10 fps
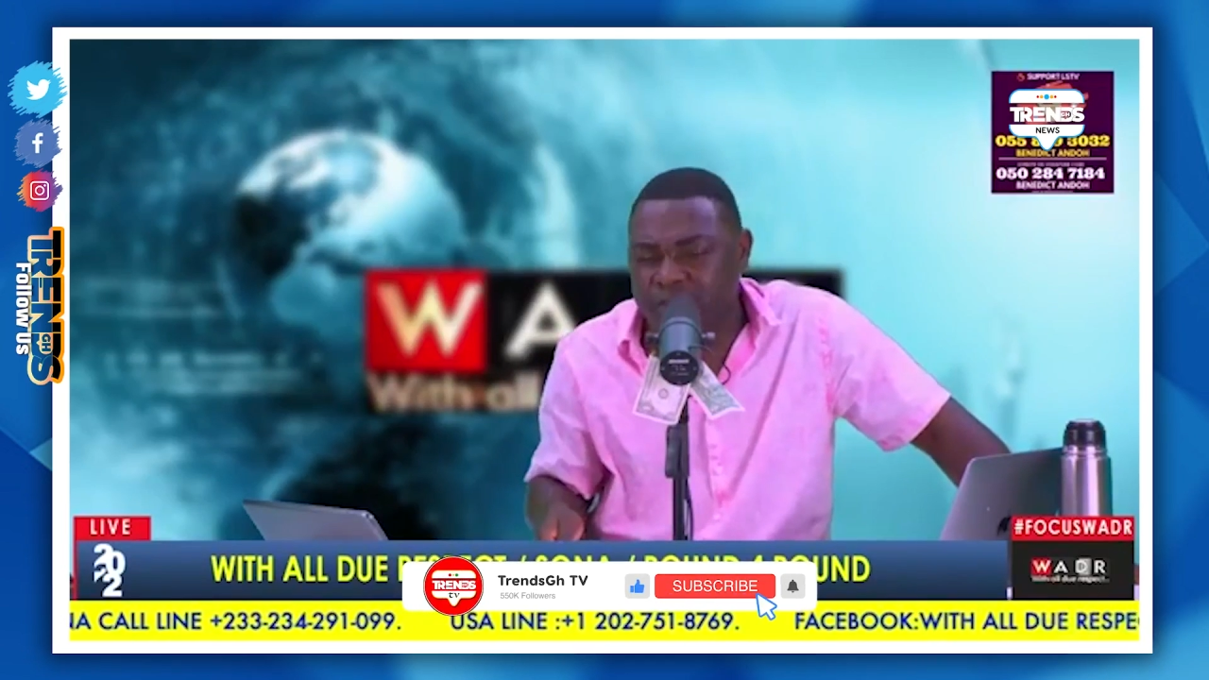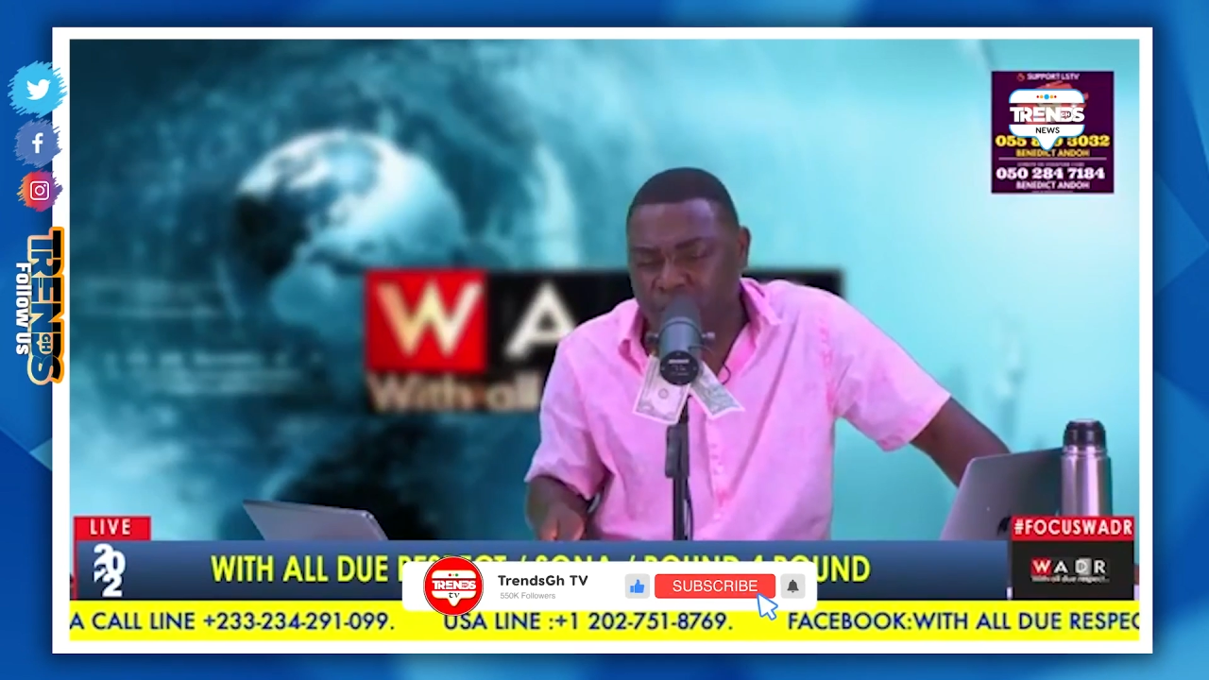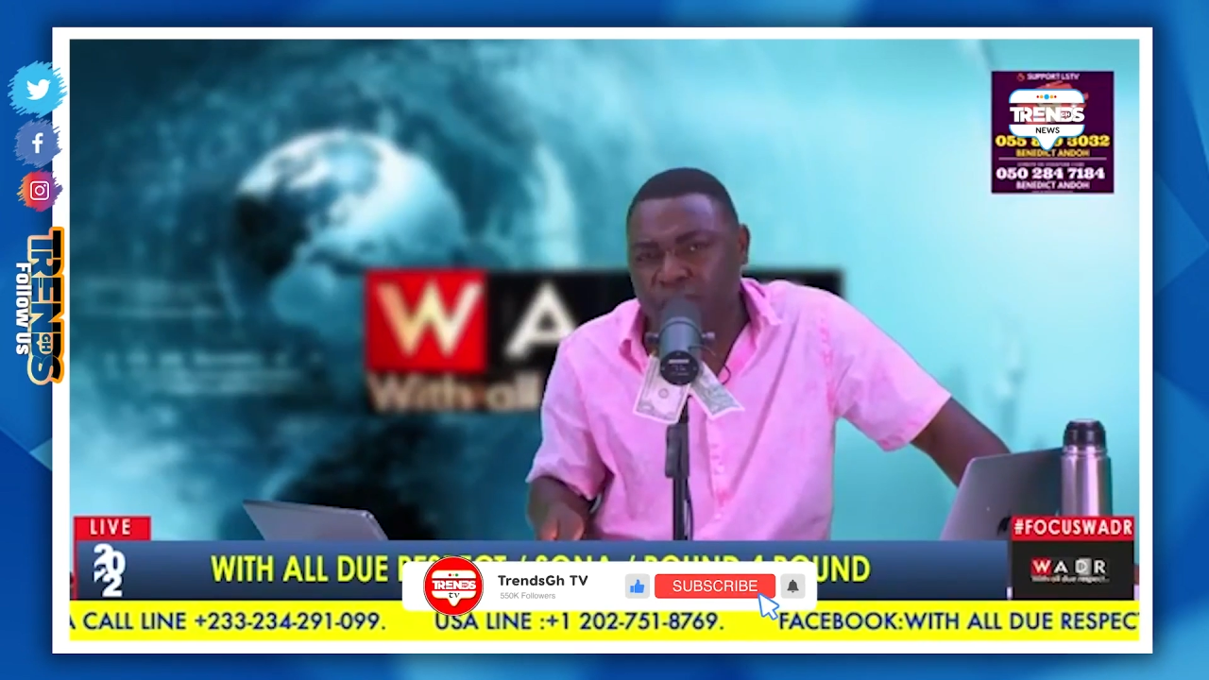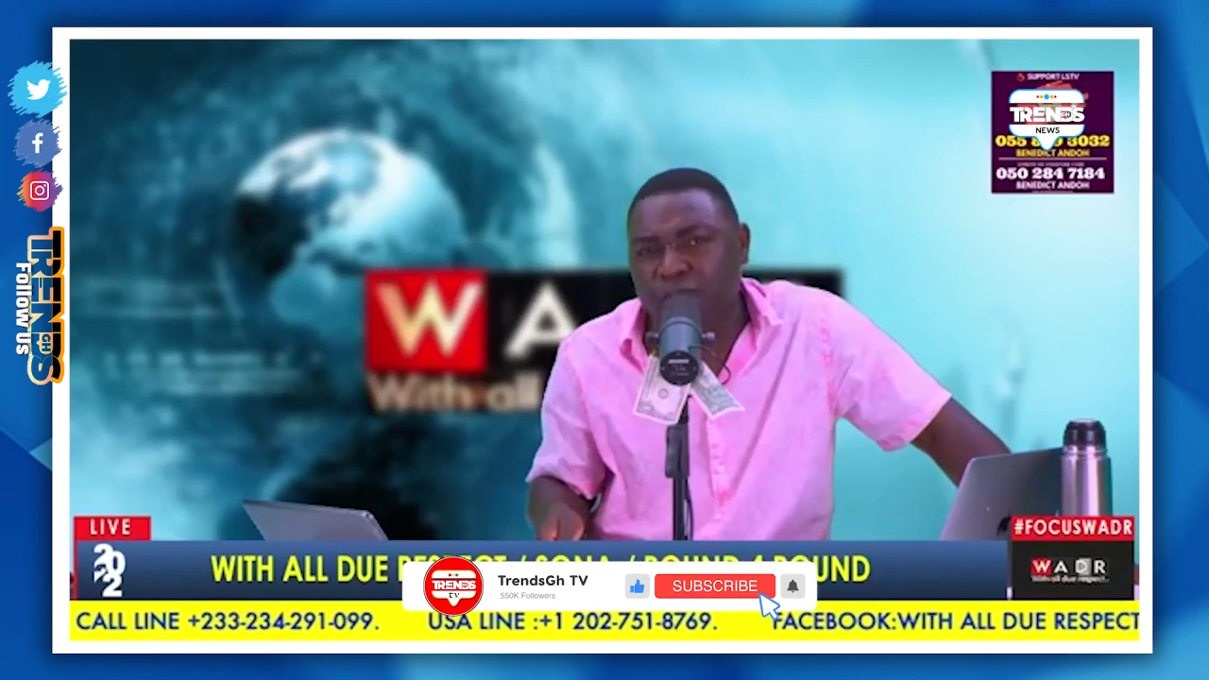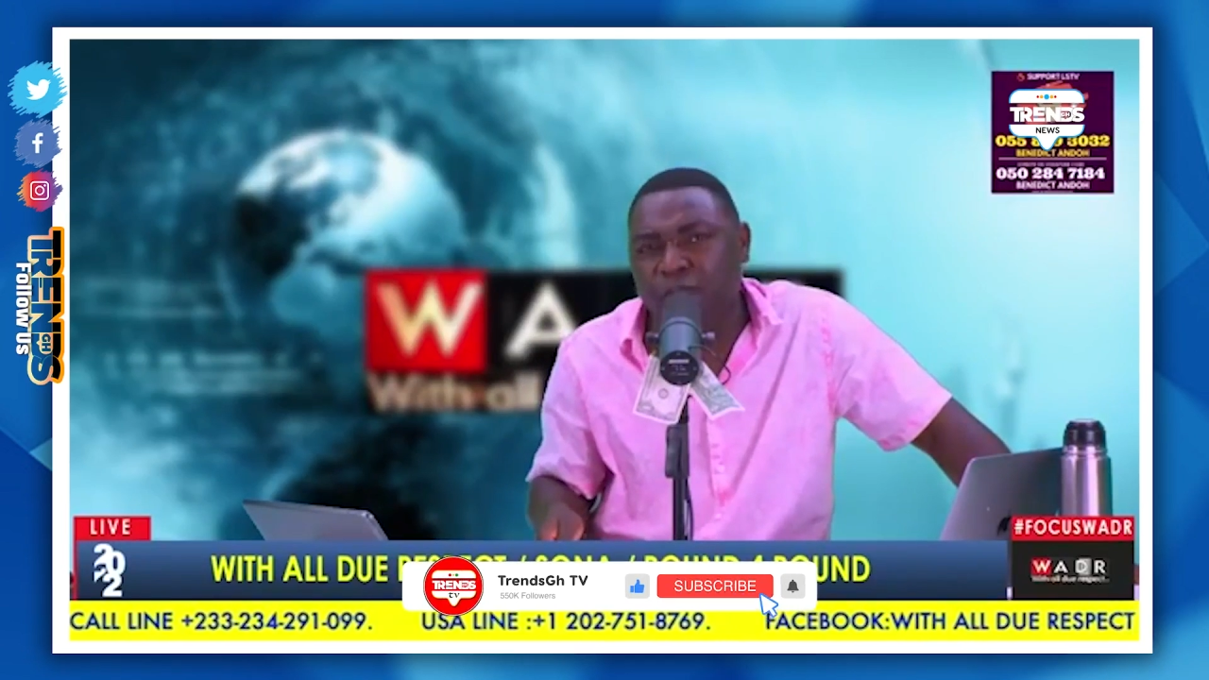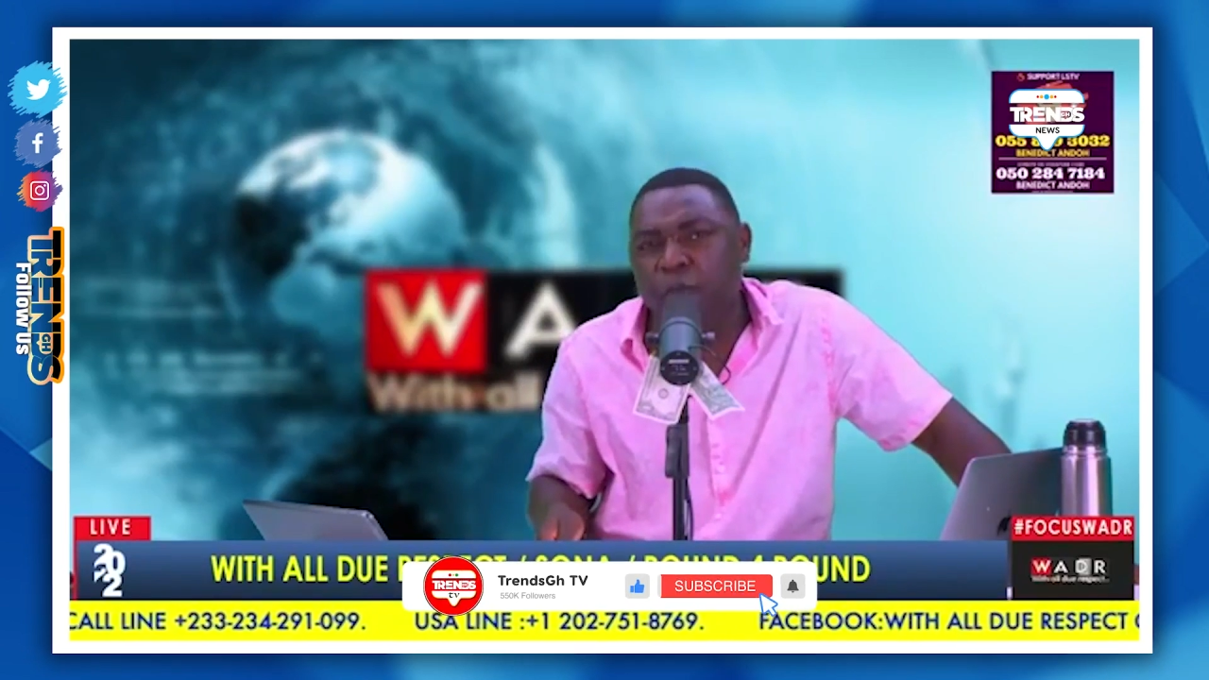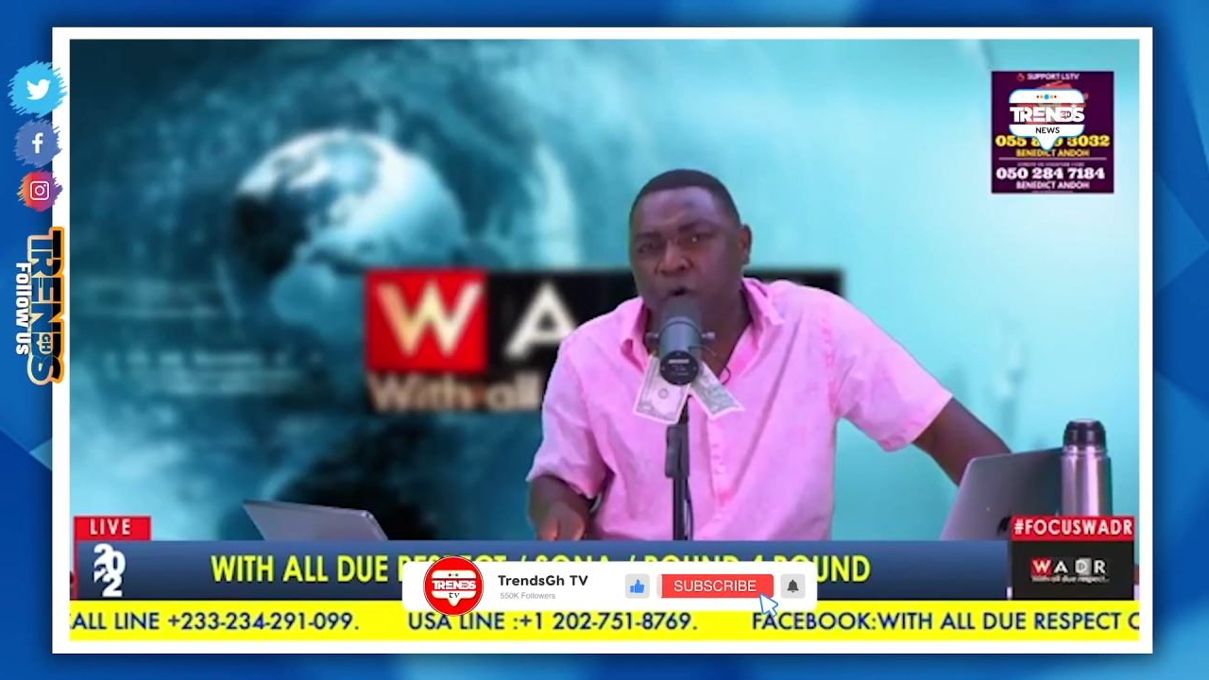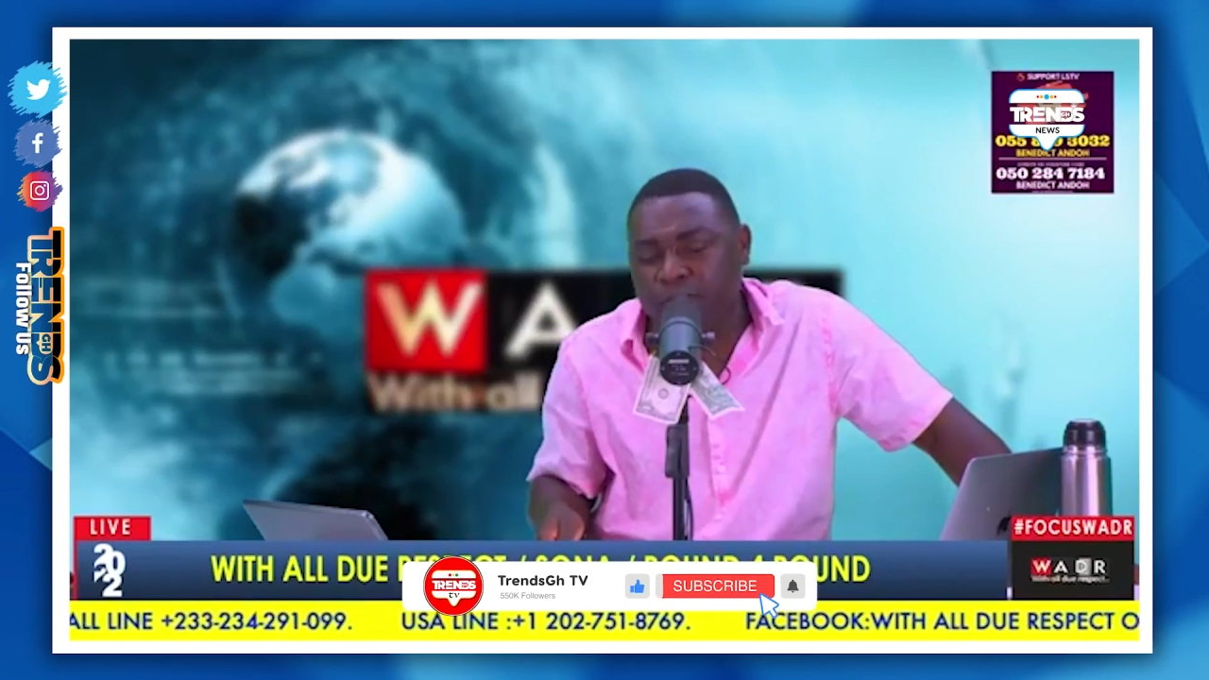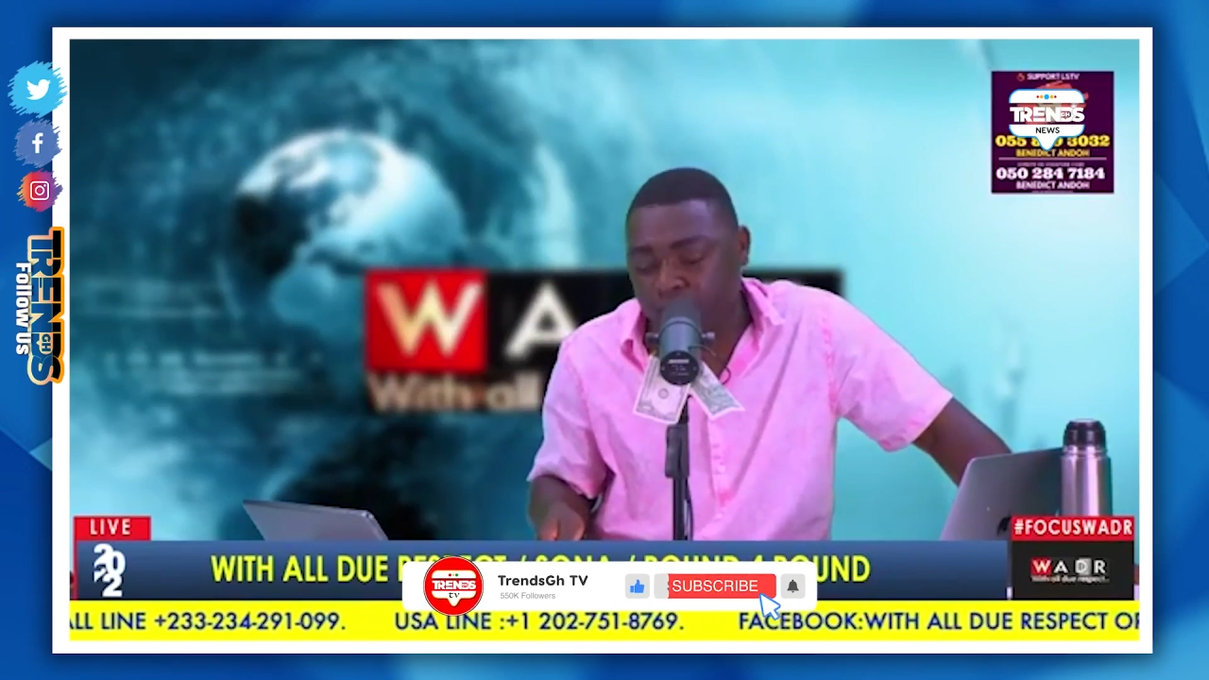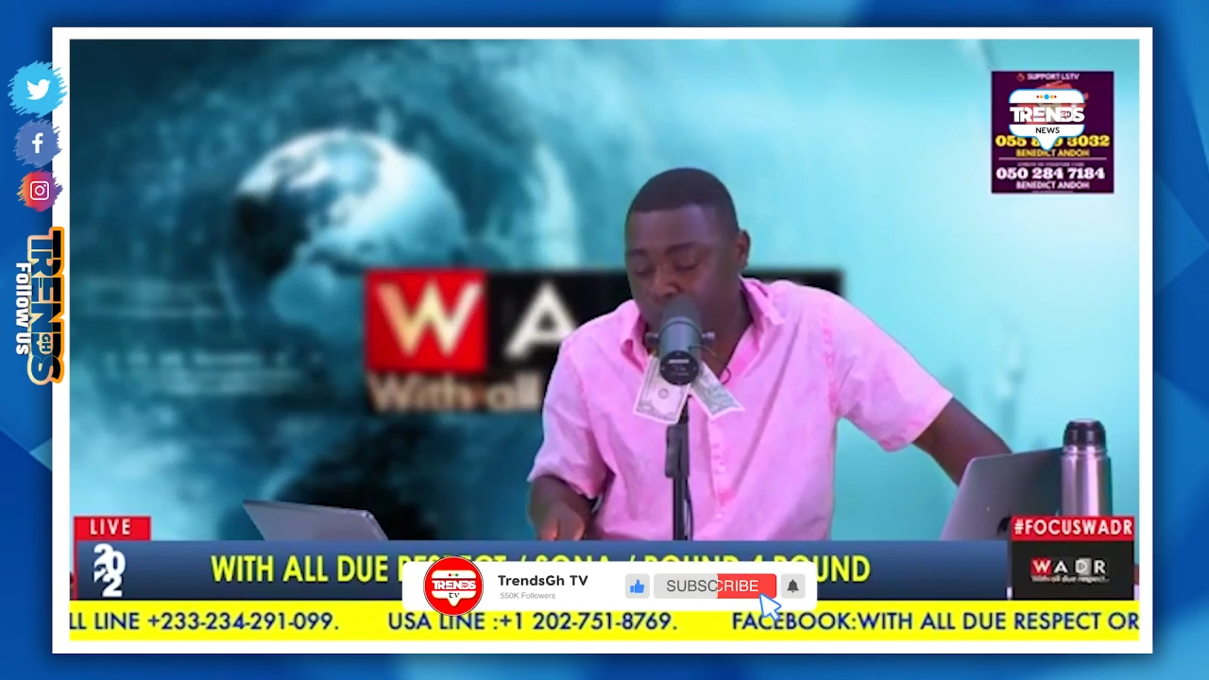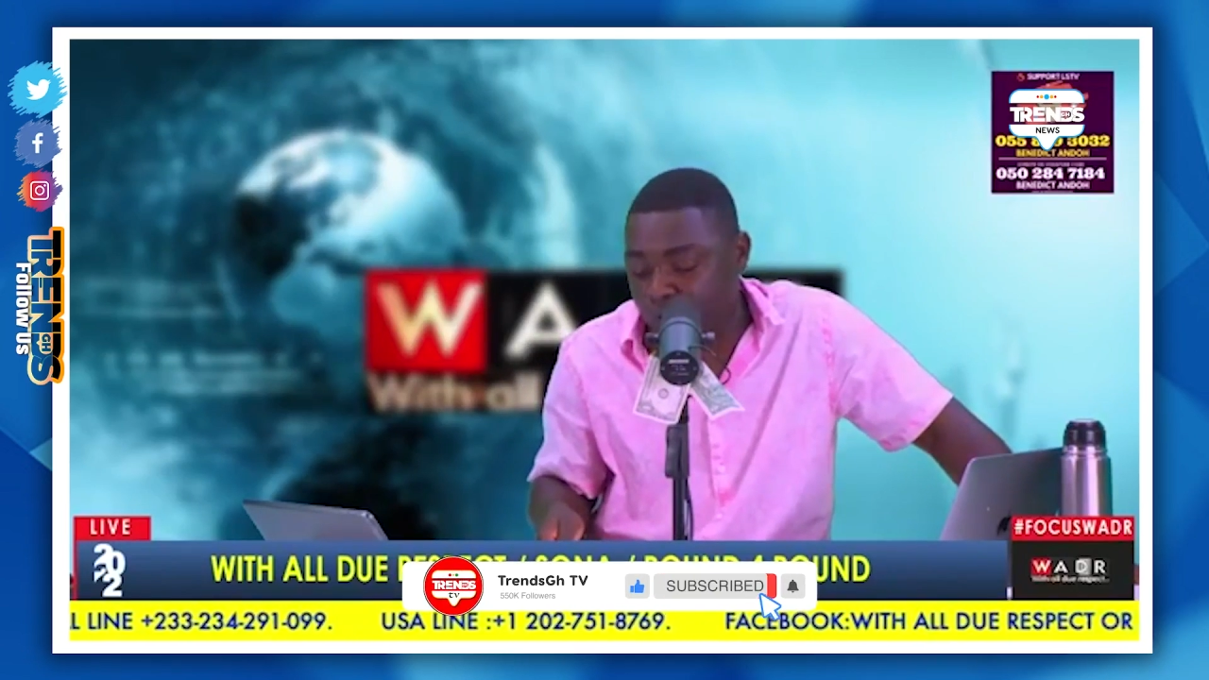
the 24th of